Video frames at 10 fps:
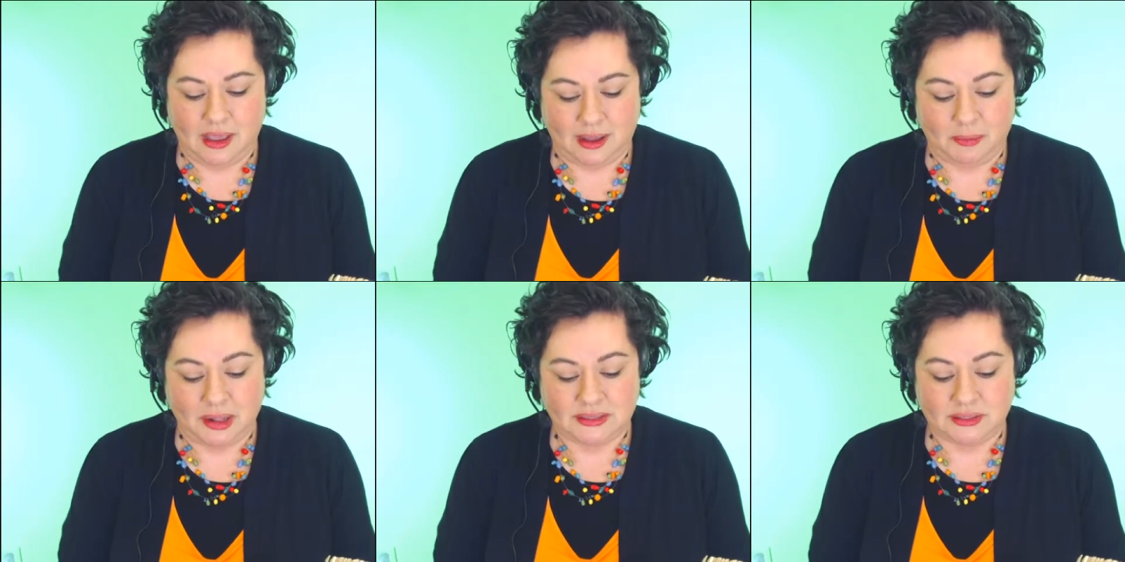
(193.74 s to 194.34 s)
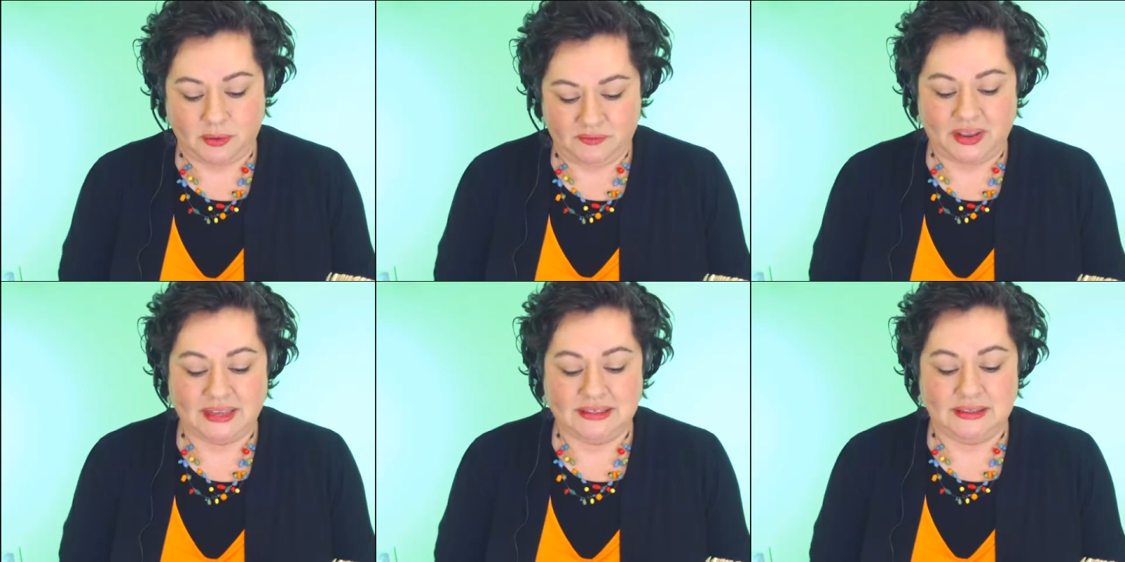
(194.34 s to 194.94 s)
Almanzo
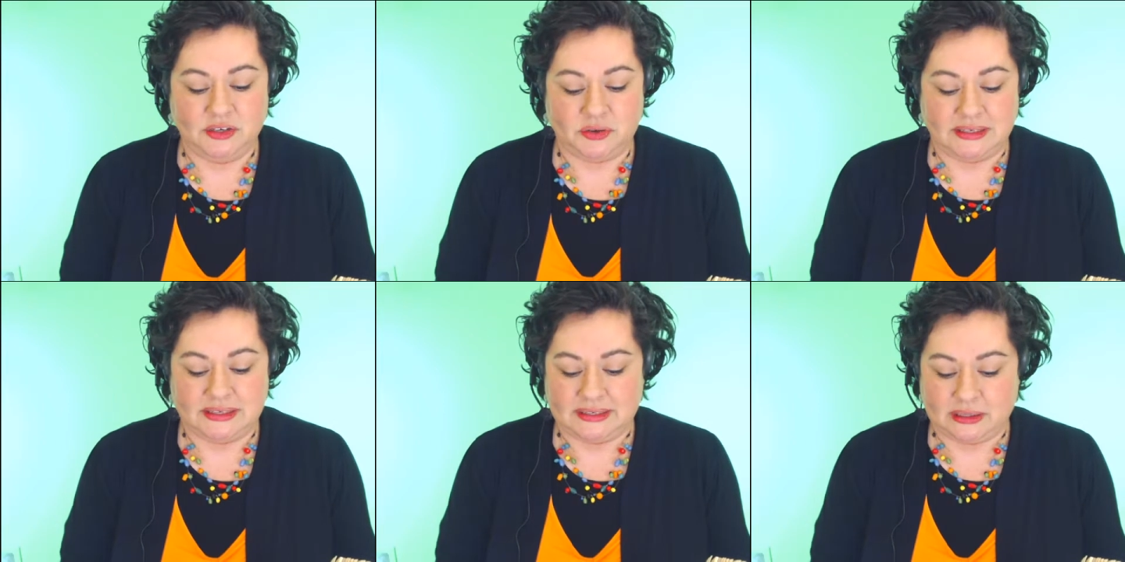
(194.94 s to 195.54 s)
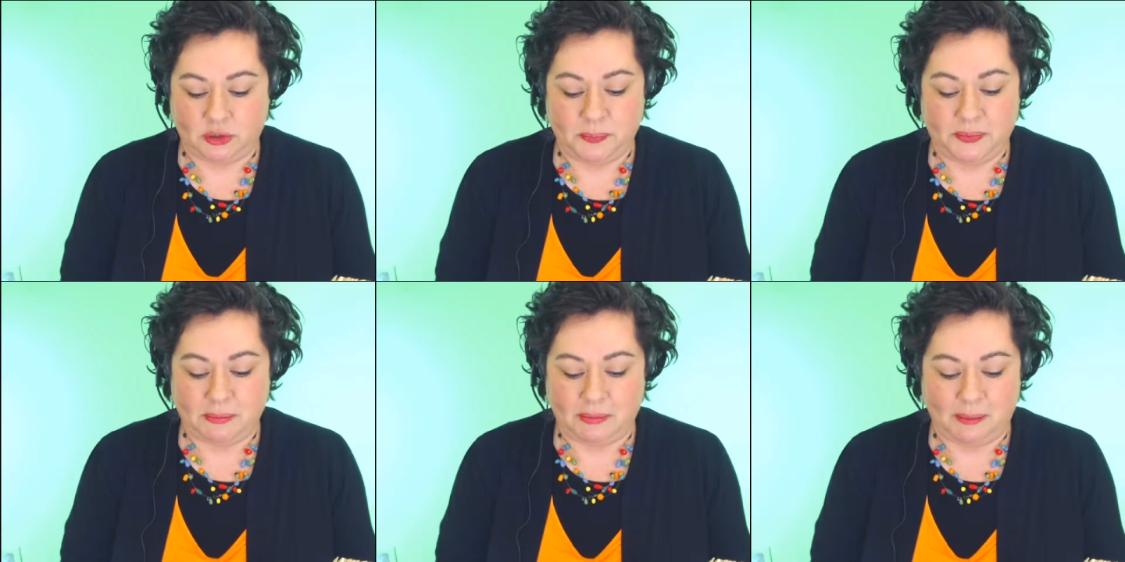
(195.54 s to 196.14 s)
unfastened the traces and looped
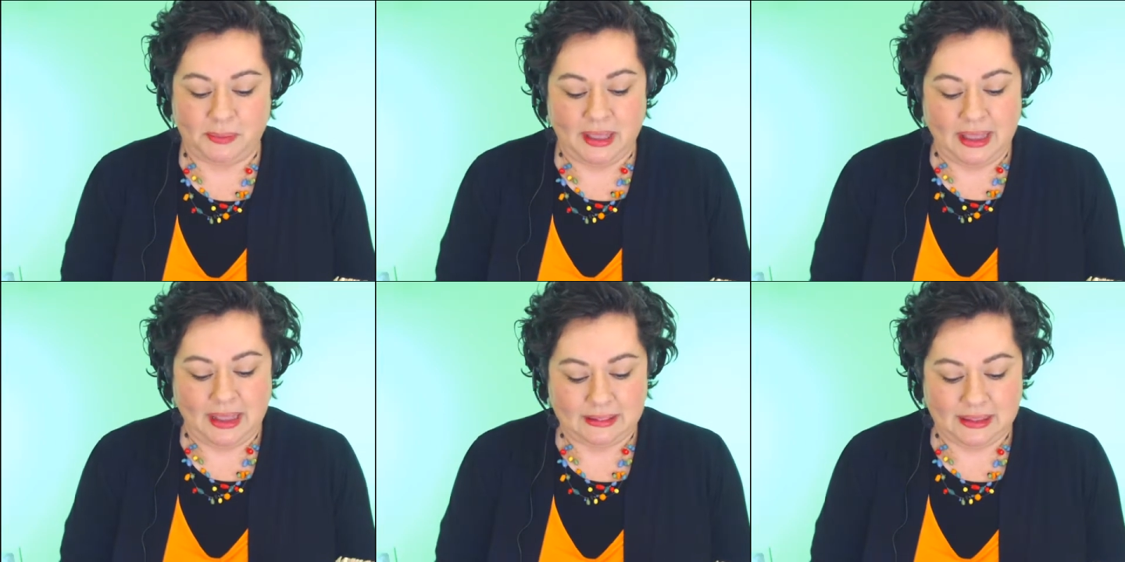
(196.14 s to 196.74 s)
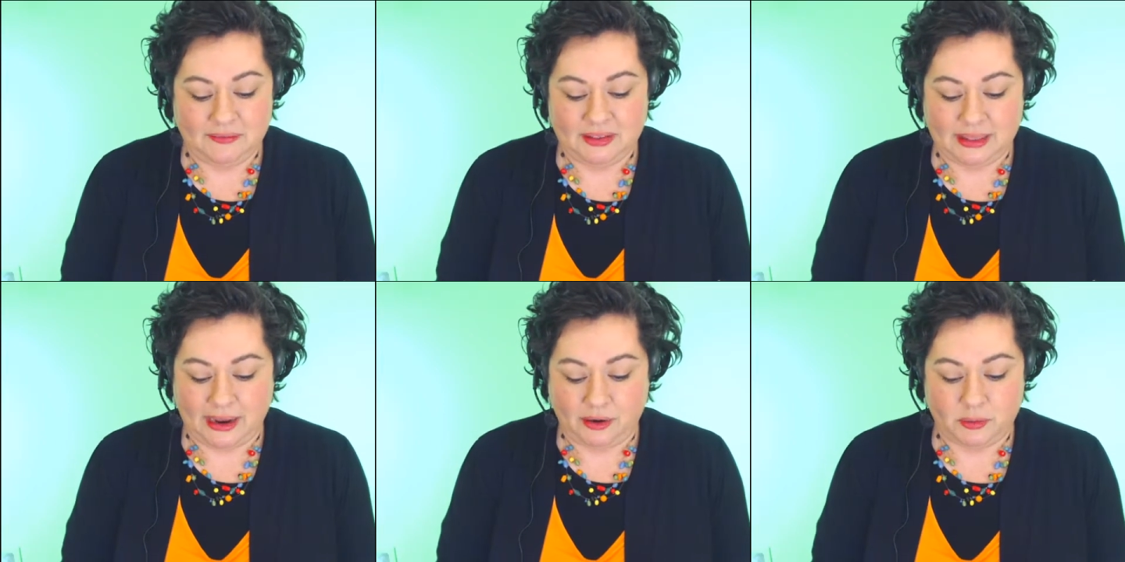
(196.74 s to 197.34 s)
them up, and leaving the
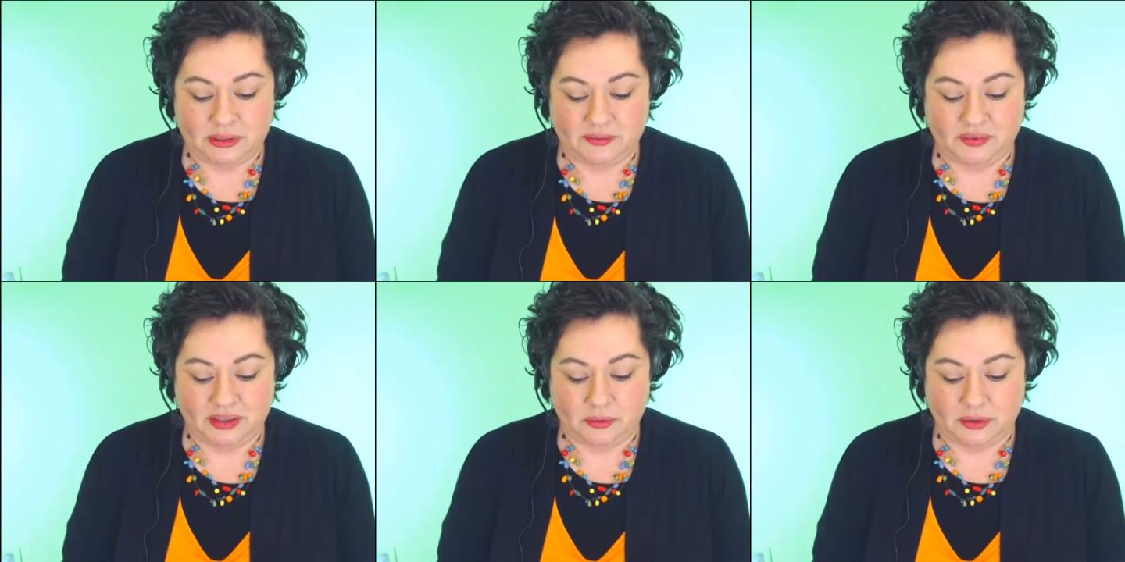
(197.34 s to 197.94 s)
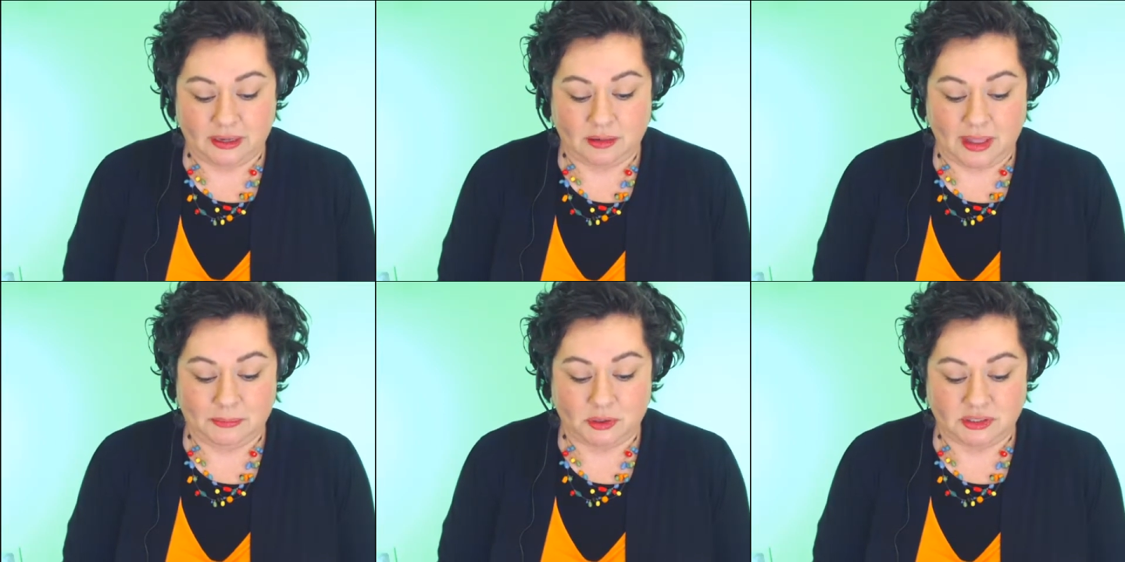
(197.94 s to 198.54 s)
harrow in the field, he
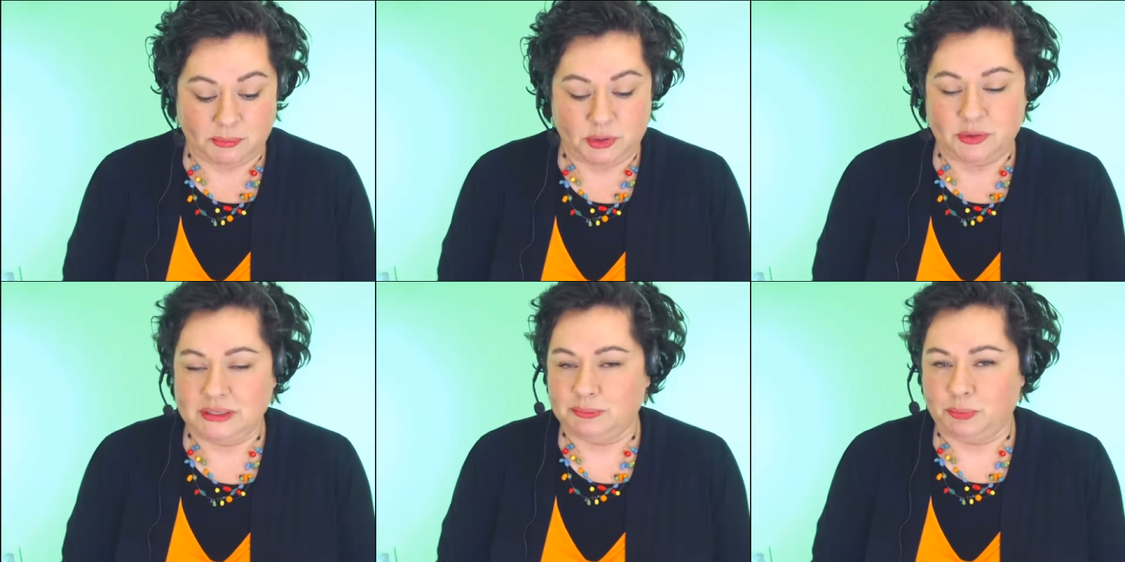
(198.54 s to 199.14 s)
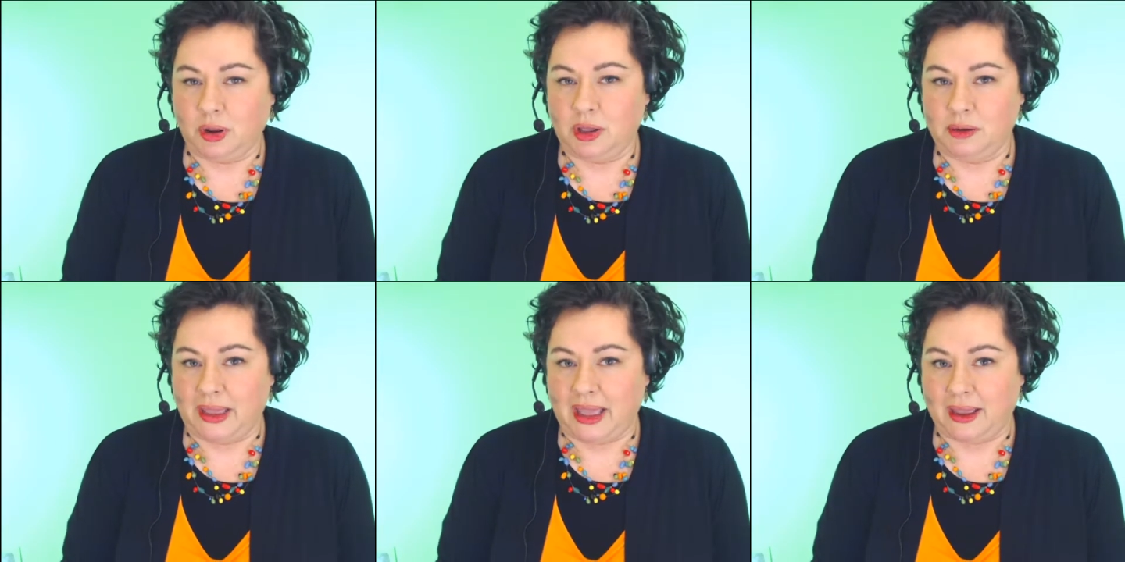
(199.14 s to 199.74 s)
climbed onto Beauty's broad
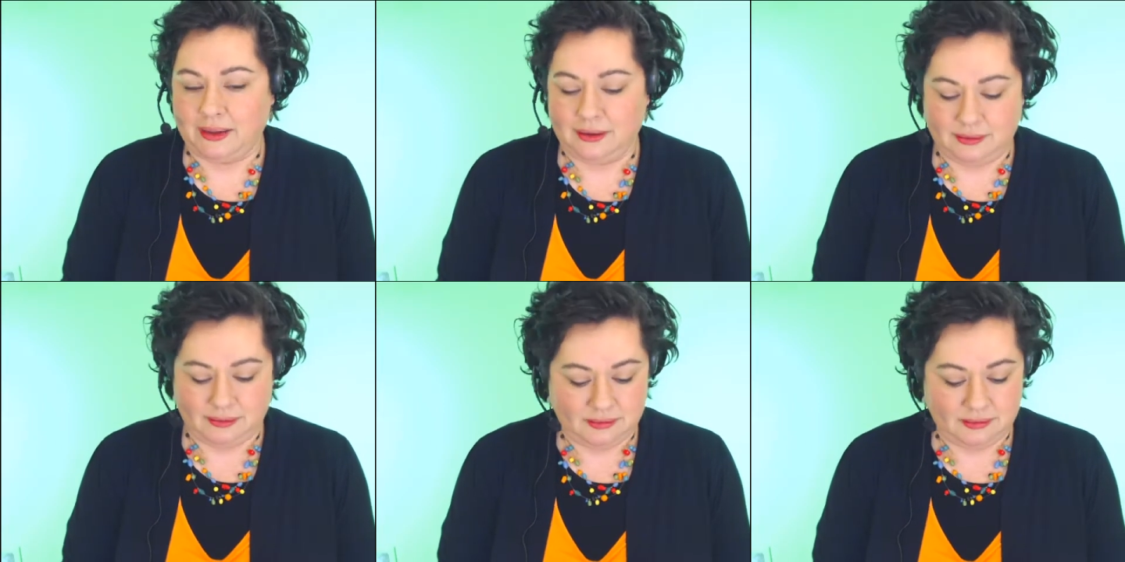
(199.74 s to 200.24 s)
back.